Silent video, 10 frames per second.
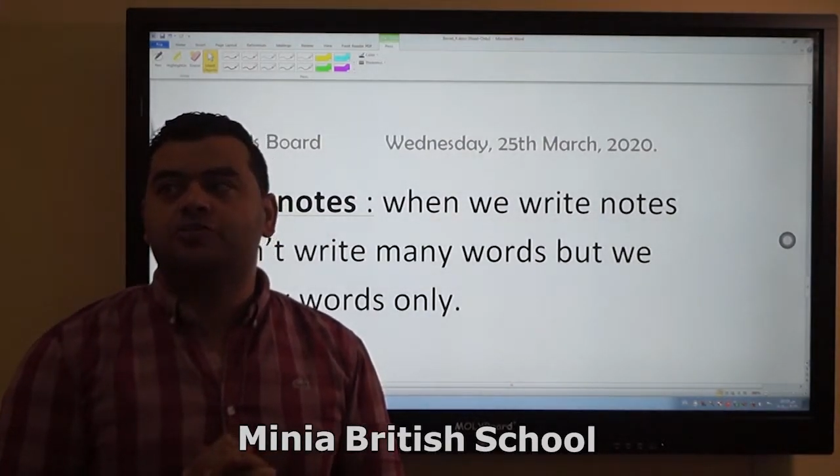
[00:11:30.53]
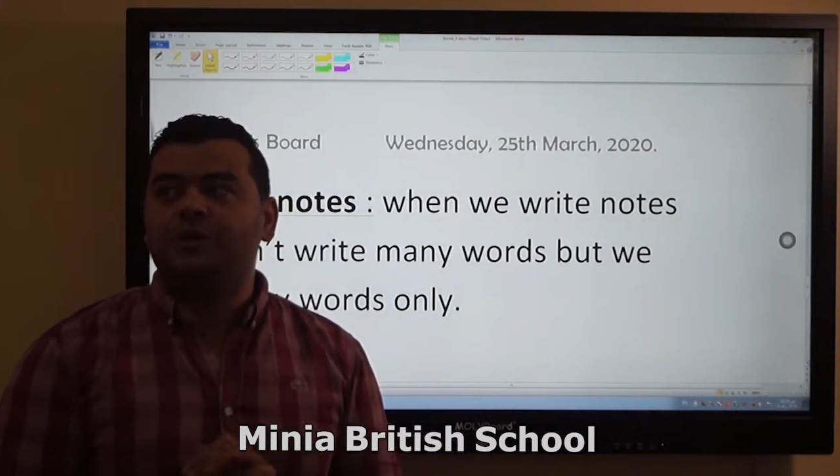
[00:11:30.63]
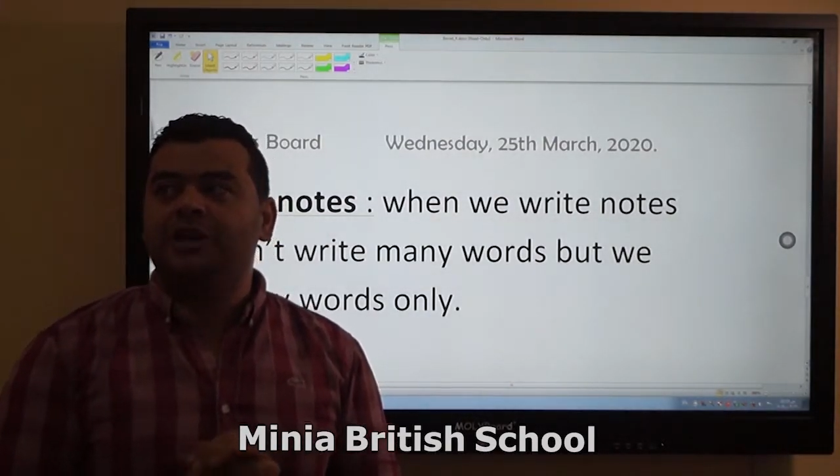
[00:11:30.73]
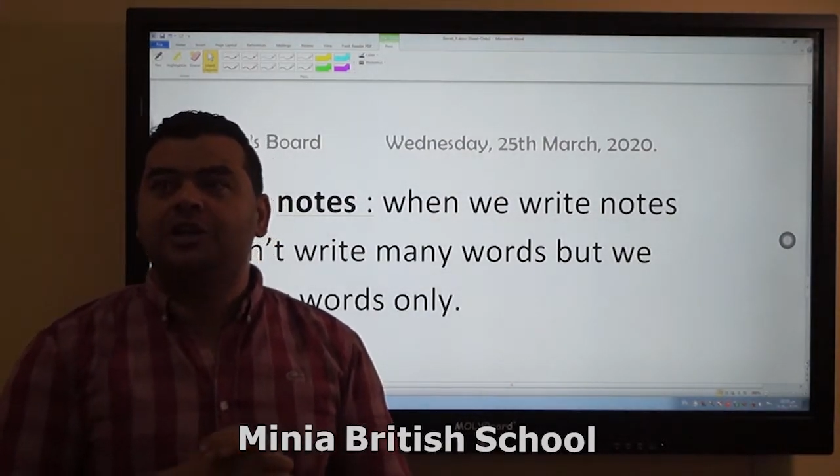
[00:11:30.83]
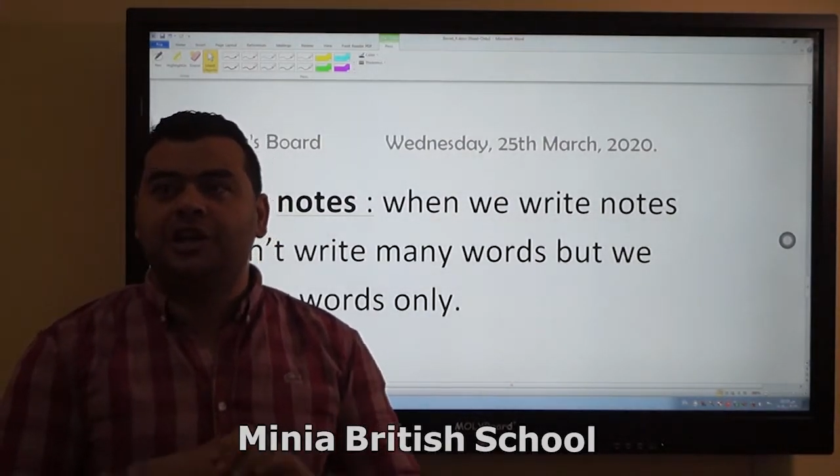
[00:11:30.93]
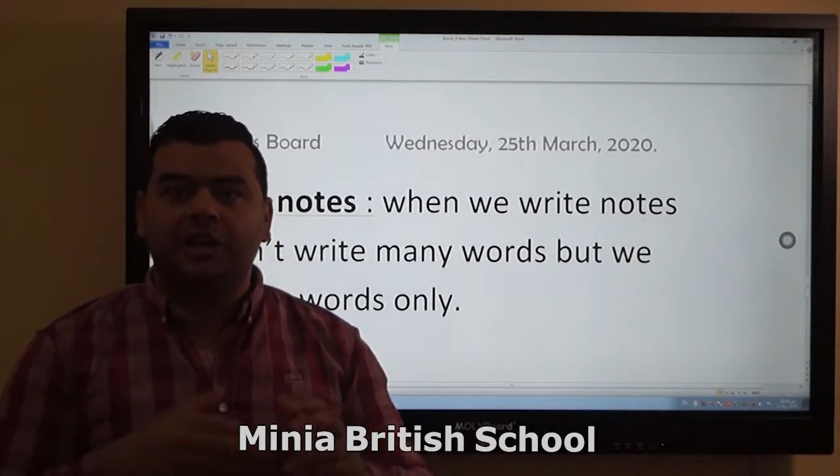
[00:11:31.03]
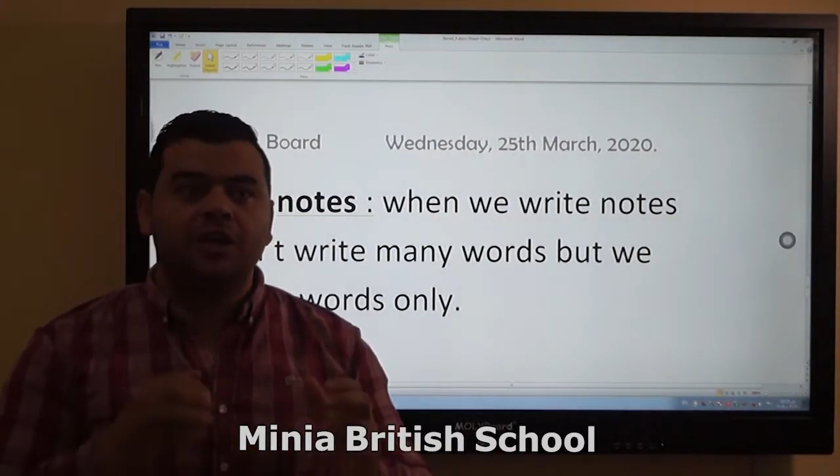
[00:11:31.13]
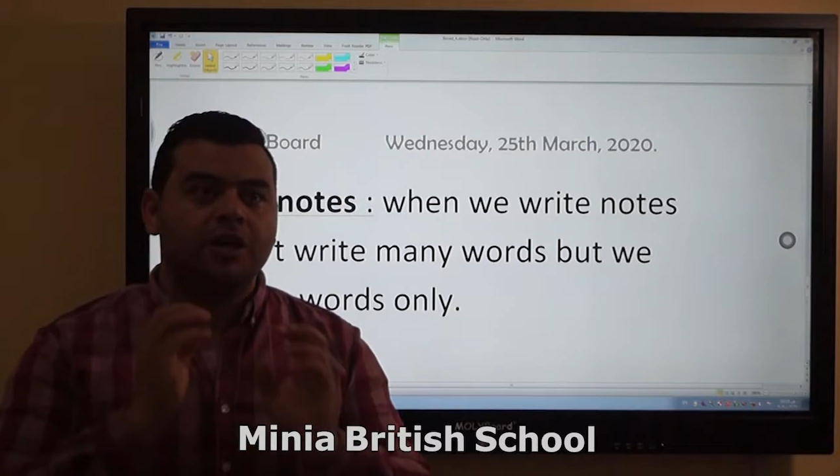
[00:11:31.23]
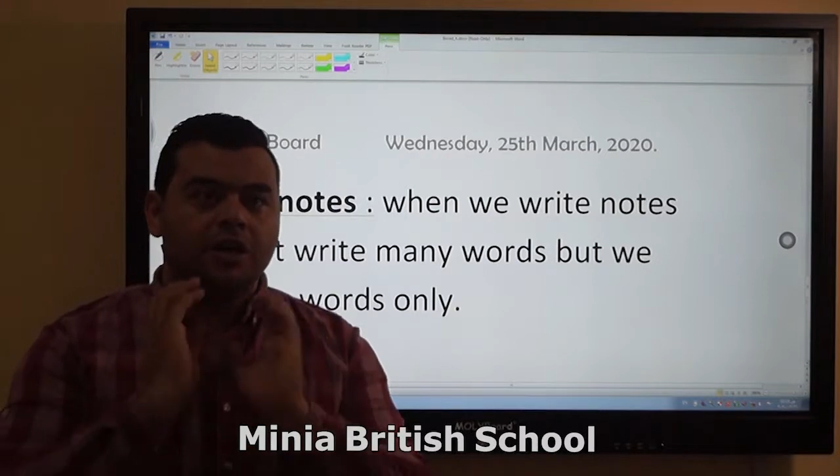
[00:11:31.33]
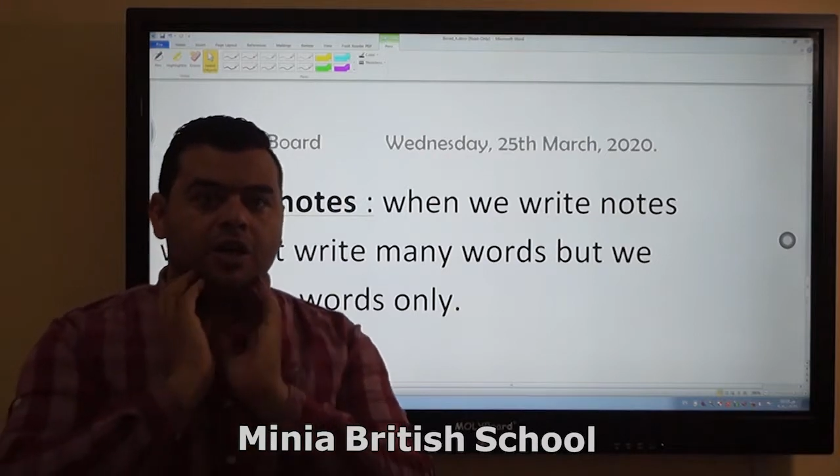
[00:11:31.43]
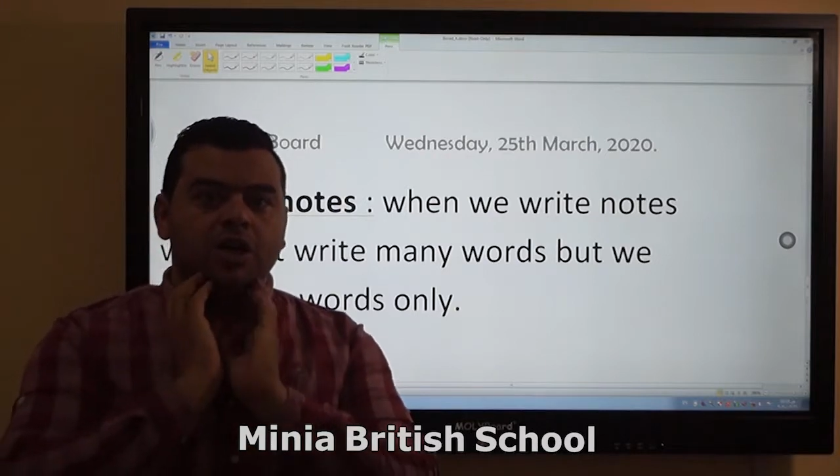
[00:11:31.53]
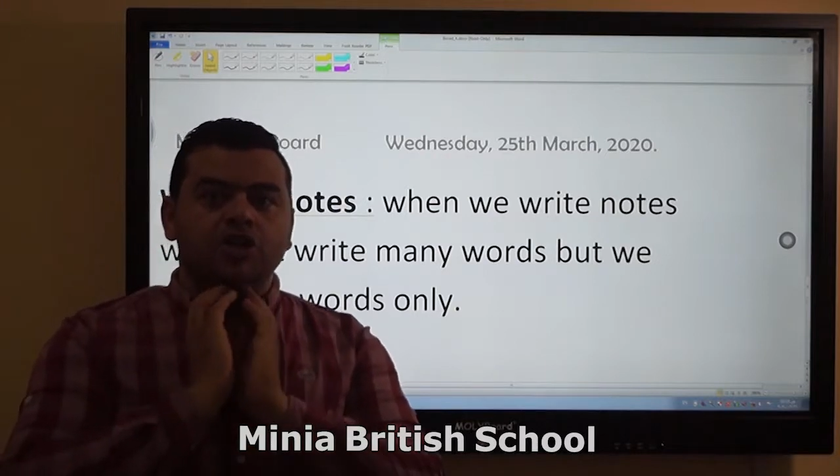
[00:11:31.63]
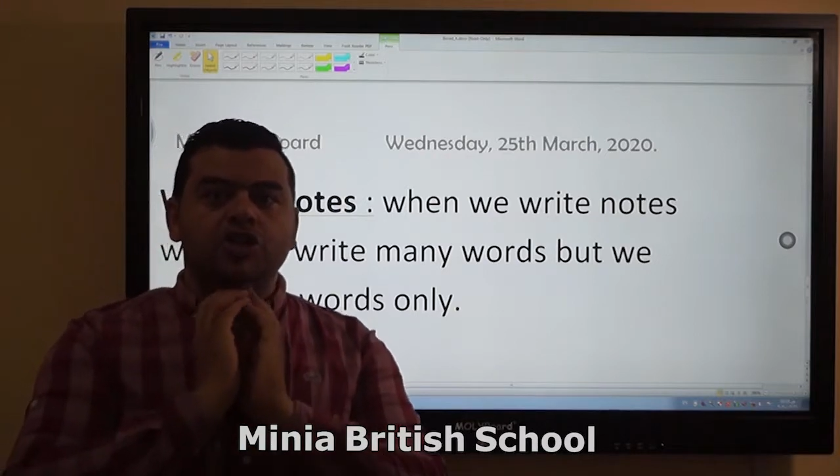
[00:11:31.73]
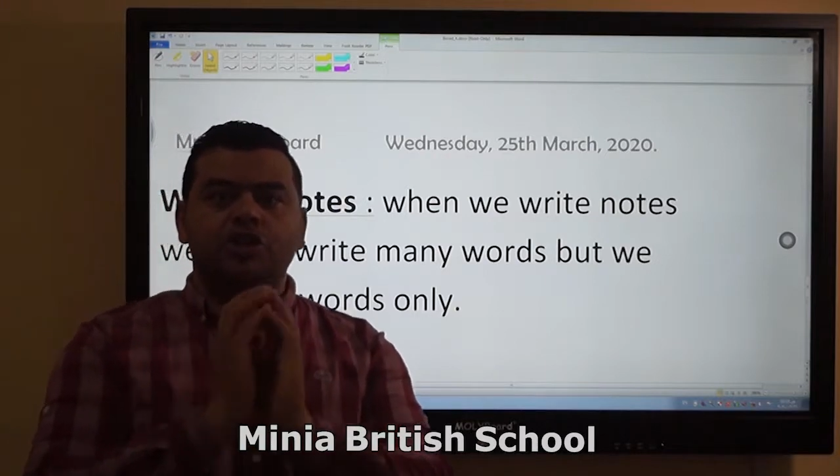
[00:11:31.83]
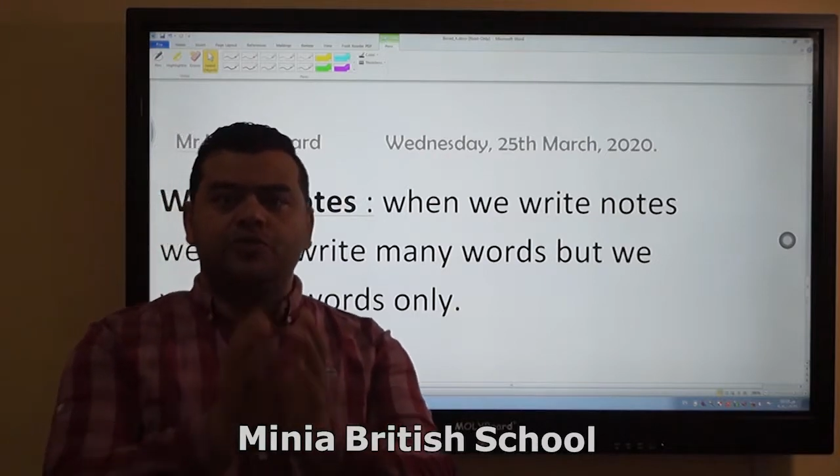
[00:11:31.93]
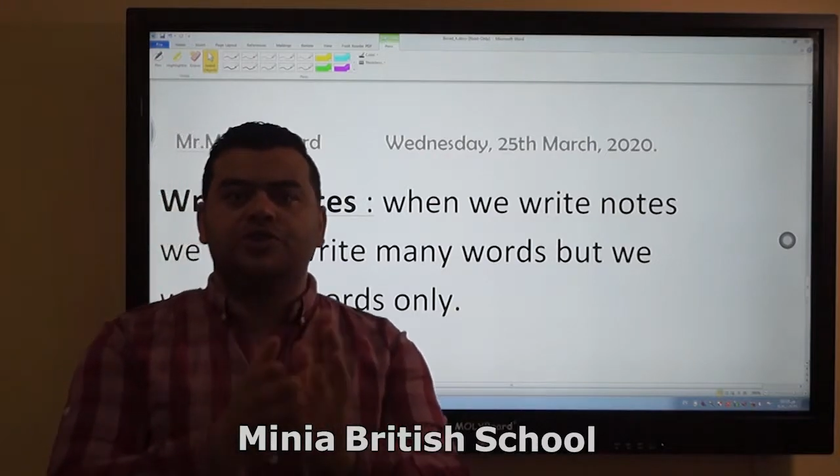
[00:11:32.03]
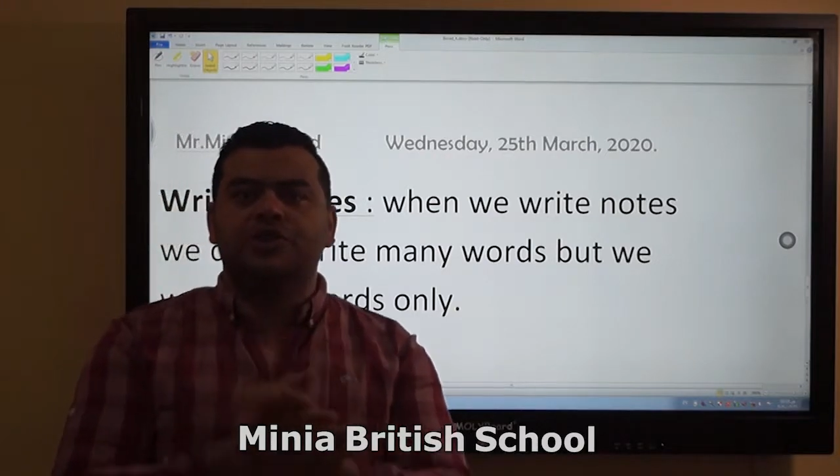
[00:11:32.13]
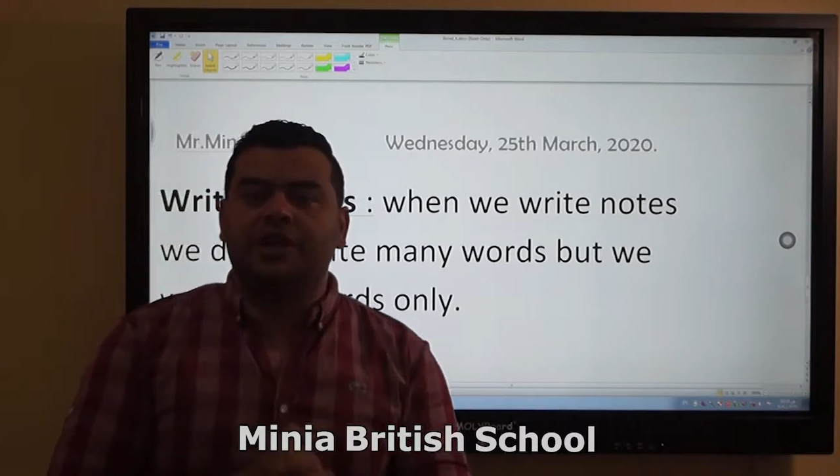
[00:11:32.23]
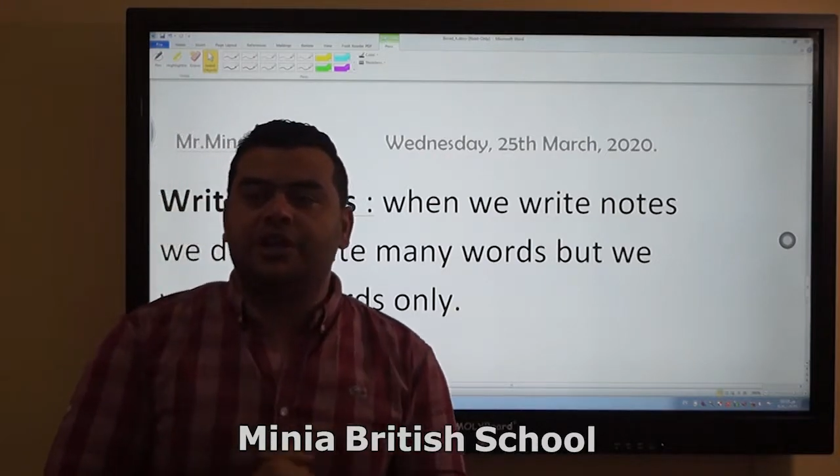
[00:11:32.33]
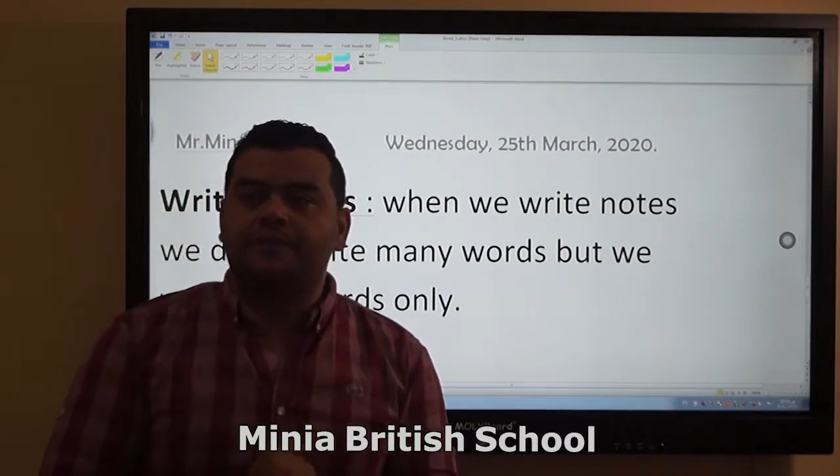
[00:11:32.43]
speaking
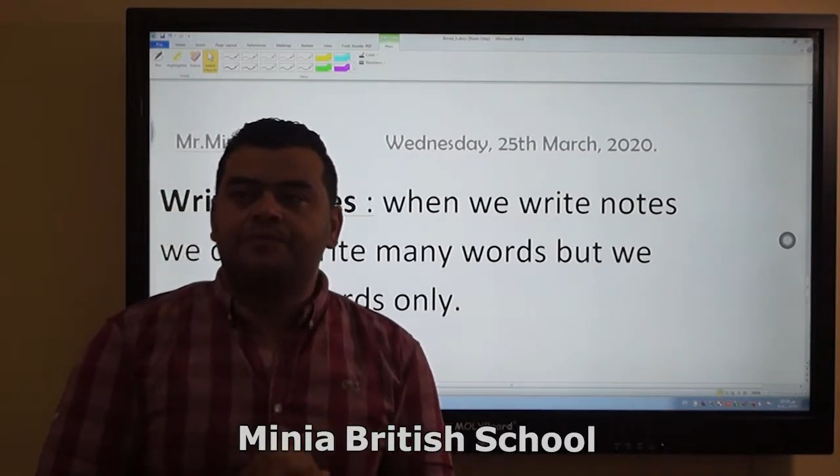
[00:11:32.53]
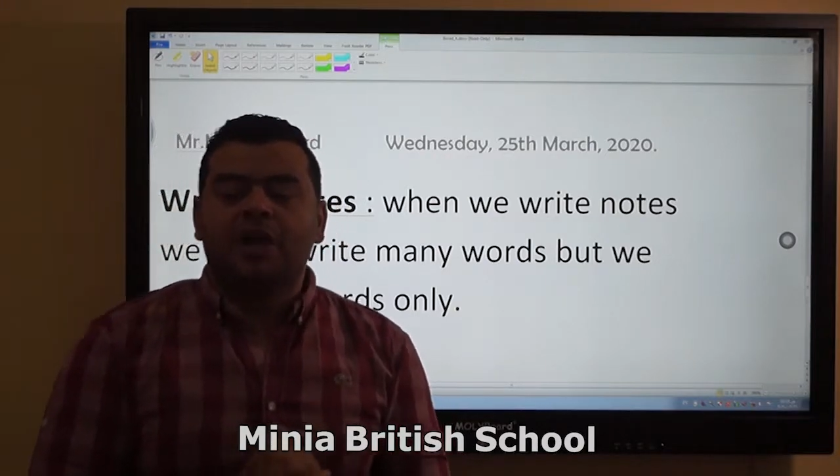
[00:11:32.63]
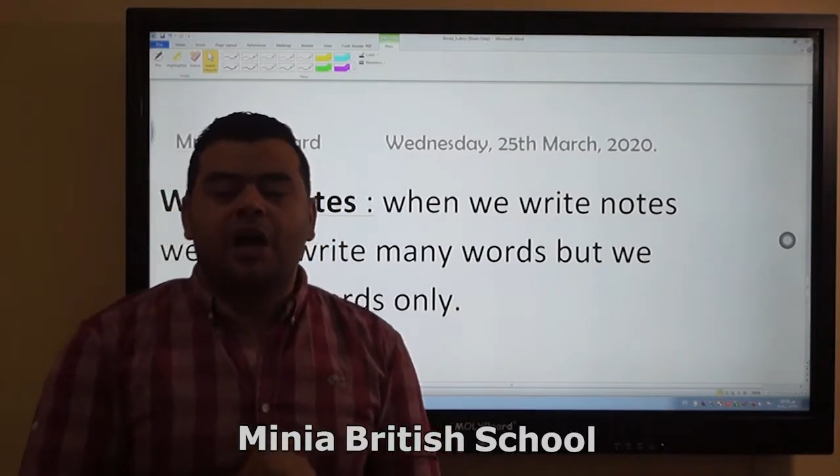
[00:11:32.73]
seriously